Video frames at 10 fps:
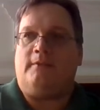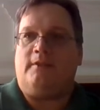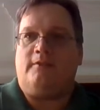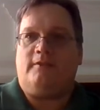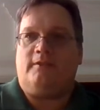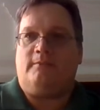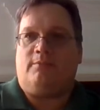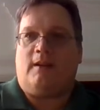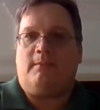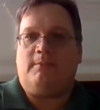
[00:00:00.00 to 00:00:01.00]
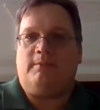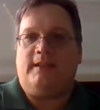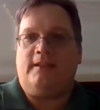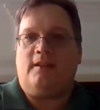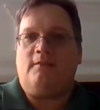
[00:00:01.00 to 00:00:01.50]
You should
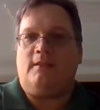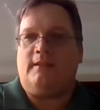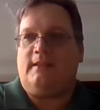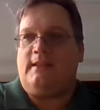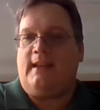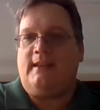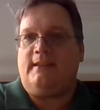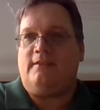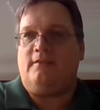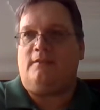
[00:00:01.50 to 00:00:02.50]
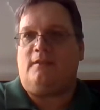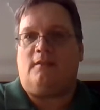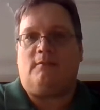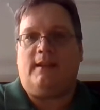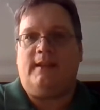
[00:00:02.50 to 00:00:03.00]
probably know on the day that you
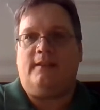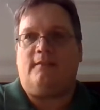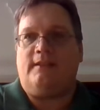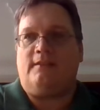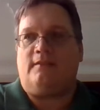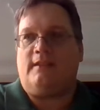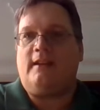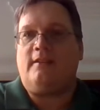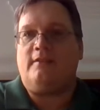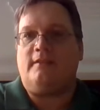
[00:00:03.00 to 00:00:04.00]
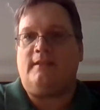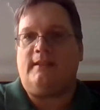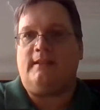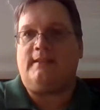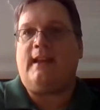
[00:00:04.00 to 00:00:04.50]
start writing your introduction
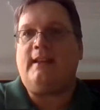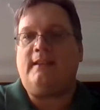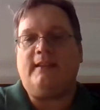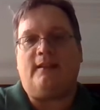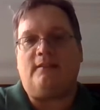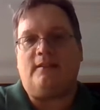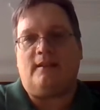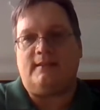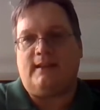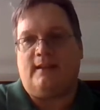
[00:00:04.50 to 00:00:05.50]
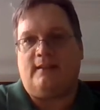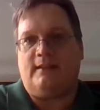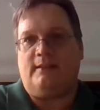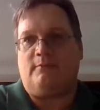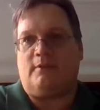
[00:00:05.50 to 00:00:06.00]
exactly how
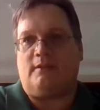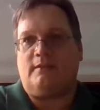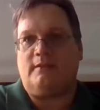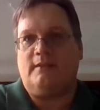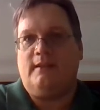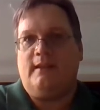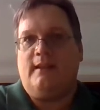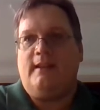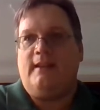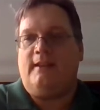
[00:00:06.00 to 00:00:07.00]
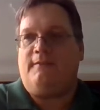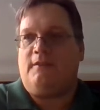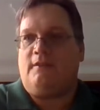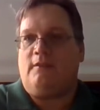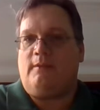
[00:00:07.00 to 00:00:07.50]
causality works. If
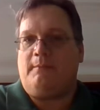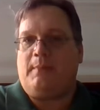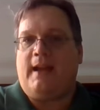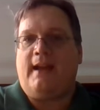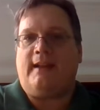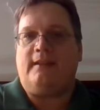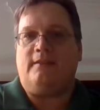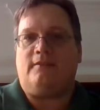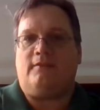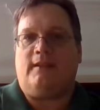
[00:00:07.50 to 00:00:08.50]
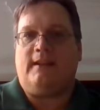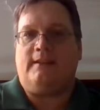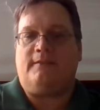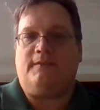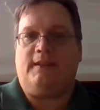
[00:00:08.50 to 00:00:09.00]
you're going back and you're
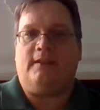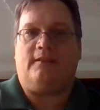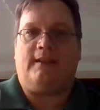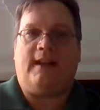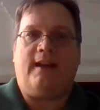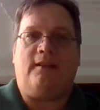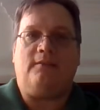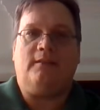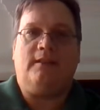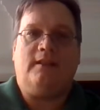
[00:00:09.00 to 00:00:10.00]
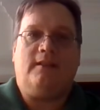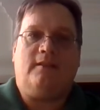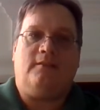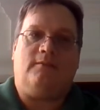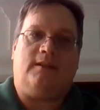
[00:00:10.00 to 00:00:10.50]
trying to figure it out,
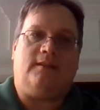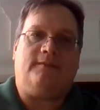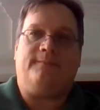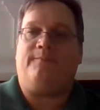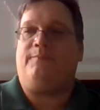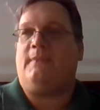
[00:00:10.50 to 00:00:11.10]
well,